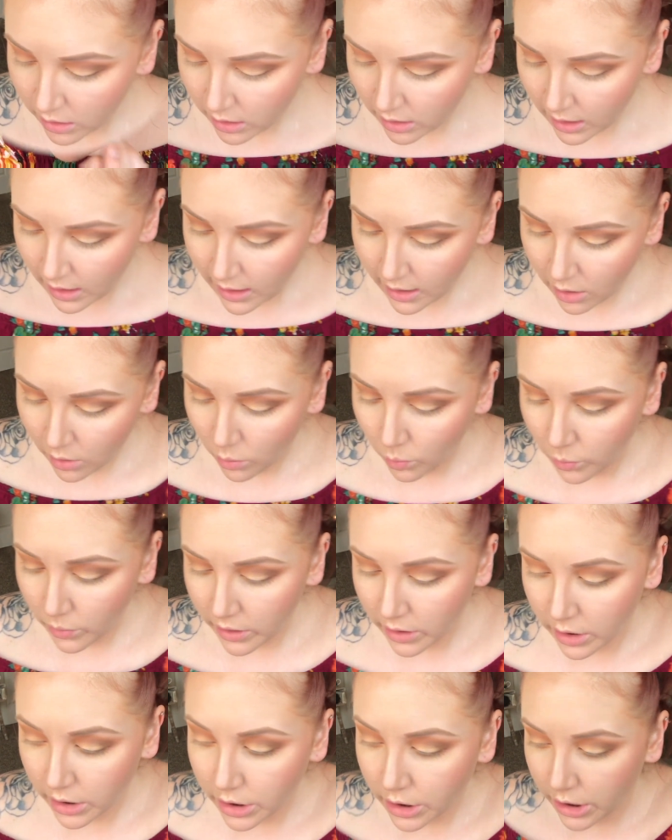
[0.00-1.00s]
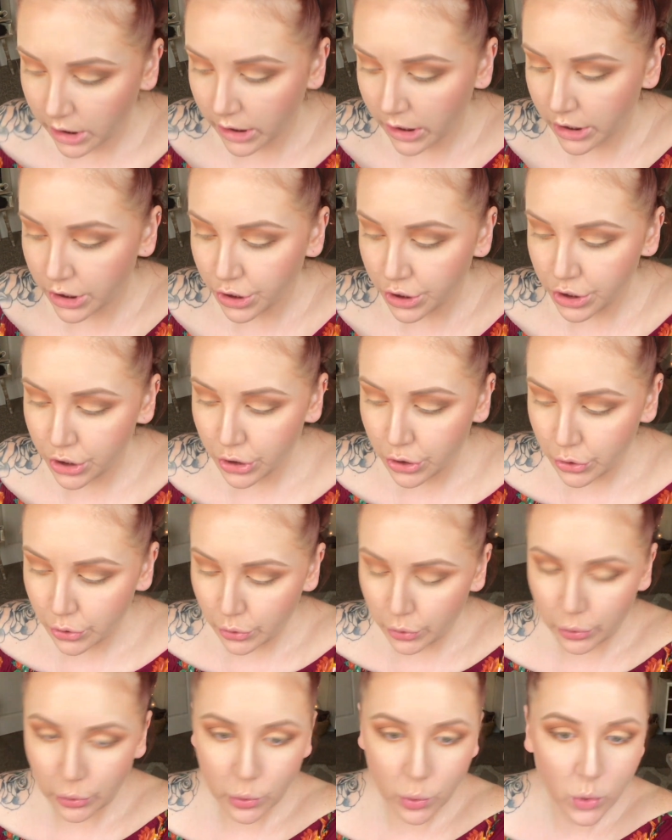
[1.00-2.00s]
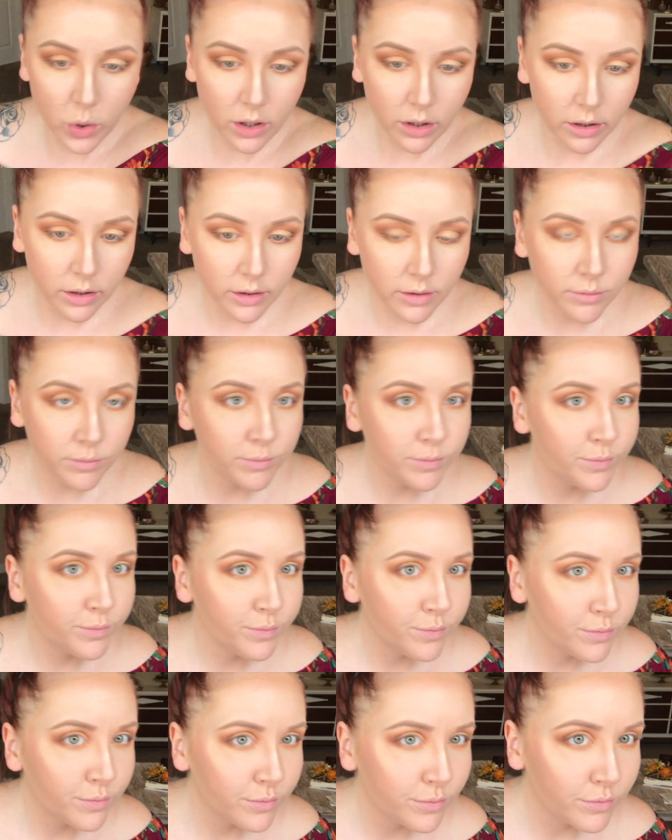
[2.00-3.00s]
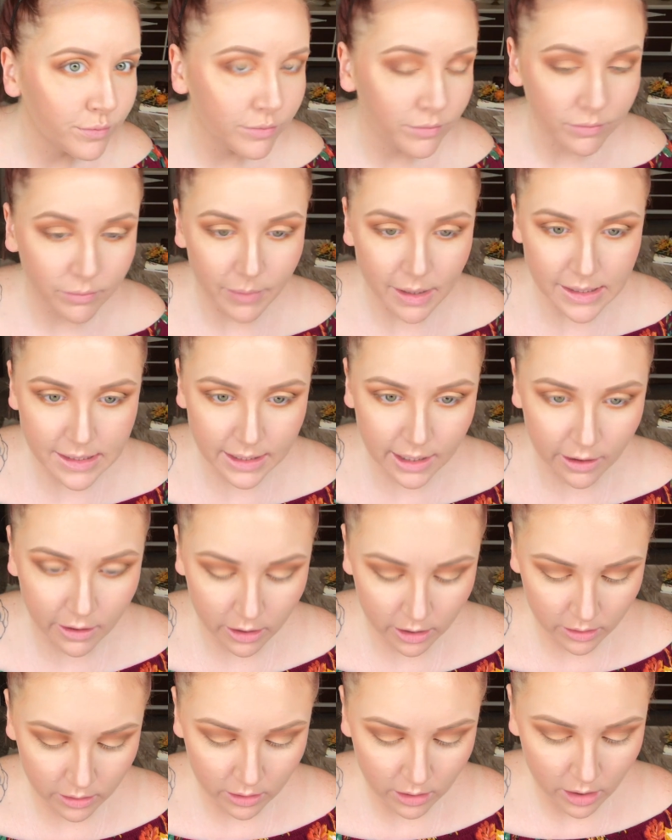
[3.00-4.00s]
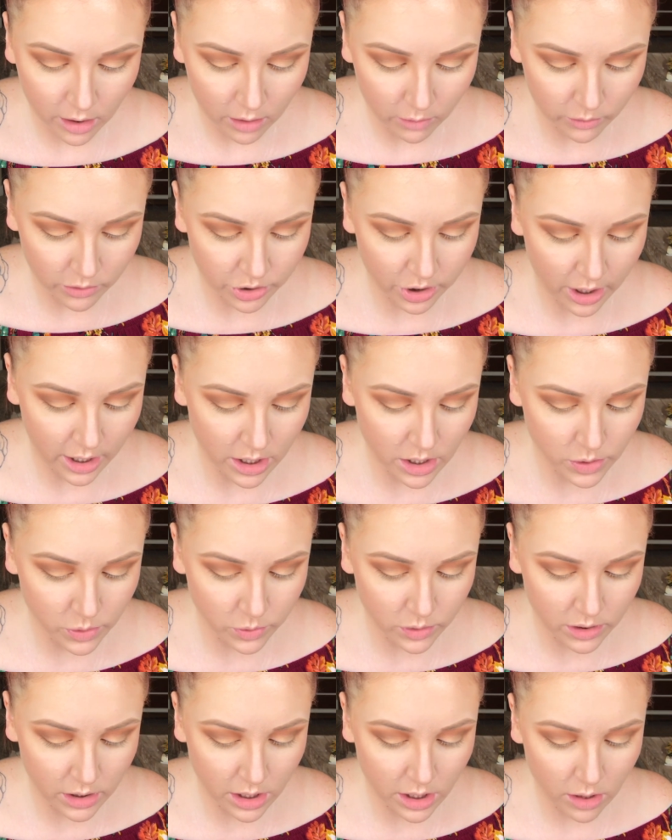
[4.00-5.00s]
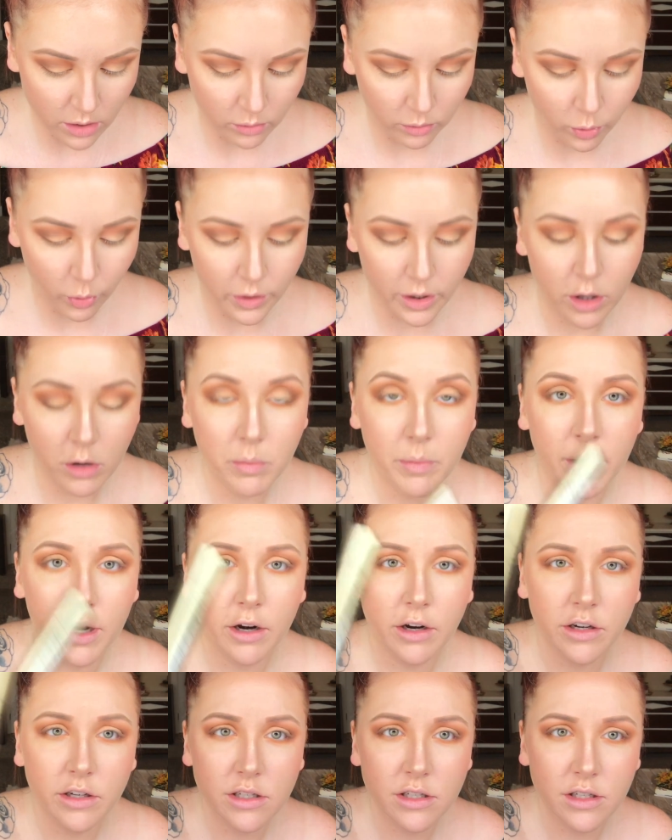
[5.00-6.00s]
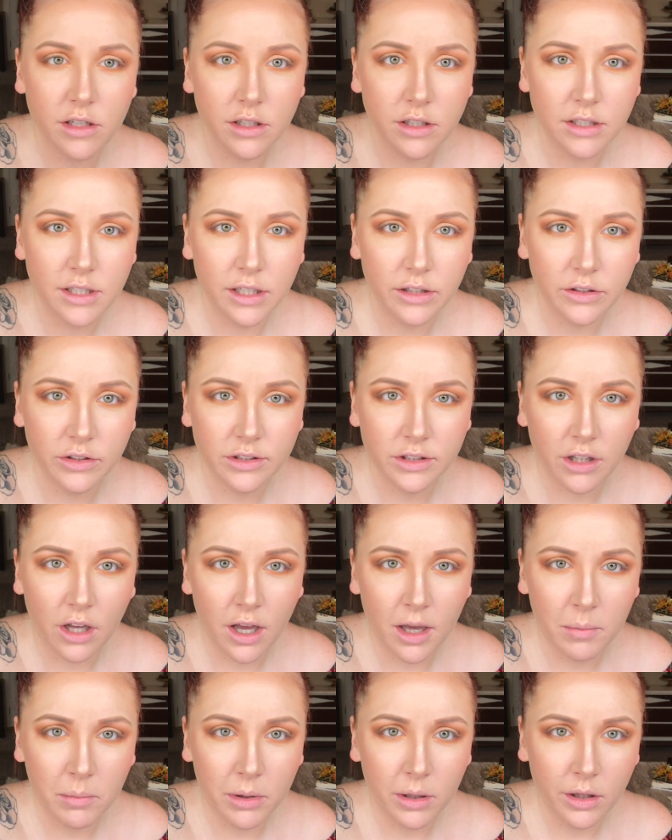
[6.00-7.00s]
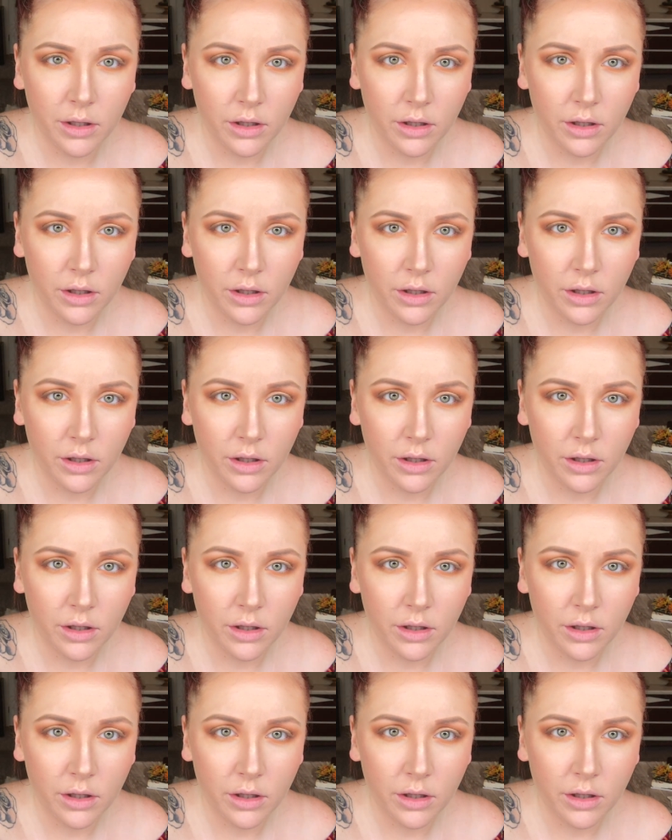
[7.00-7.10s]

Now we're gonna do mascara, which I use the L'Oreal Paris Telescpoic.